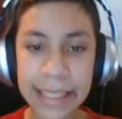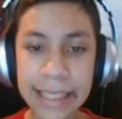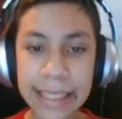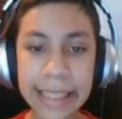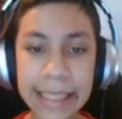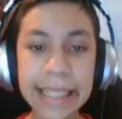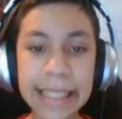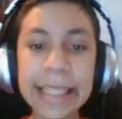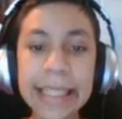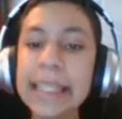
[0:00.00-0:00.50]

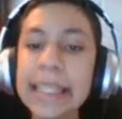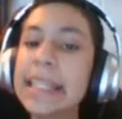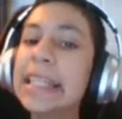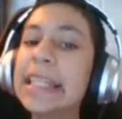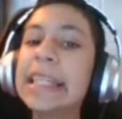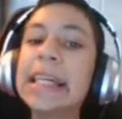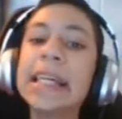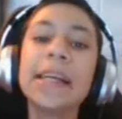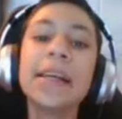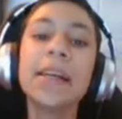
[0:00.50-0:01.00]

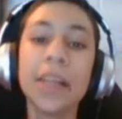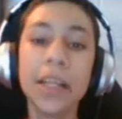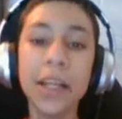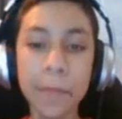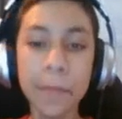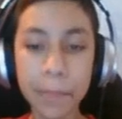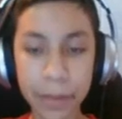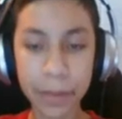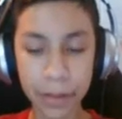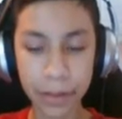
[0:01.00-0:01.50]

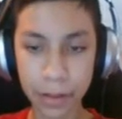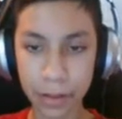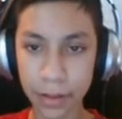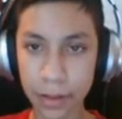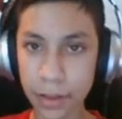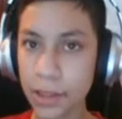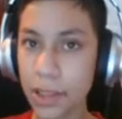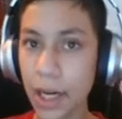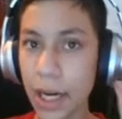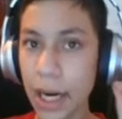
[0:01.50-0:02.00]

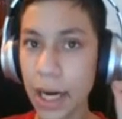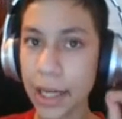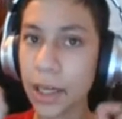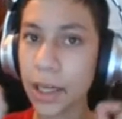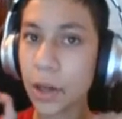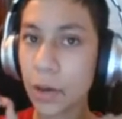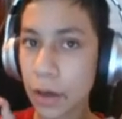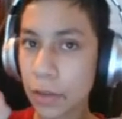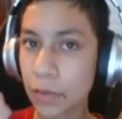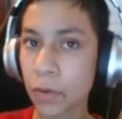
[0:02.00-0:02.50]

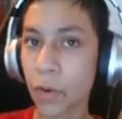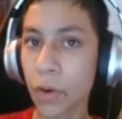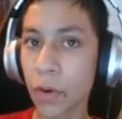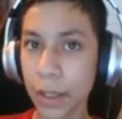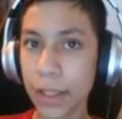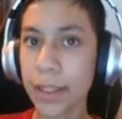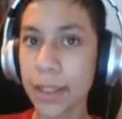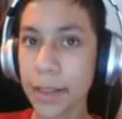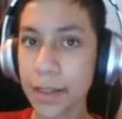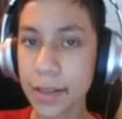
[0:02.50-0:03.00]
Deeeep.io with 4
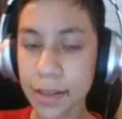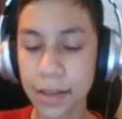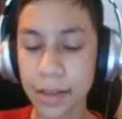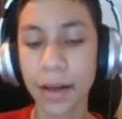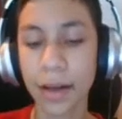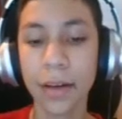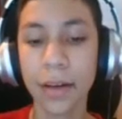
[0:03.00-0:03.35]
E's.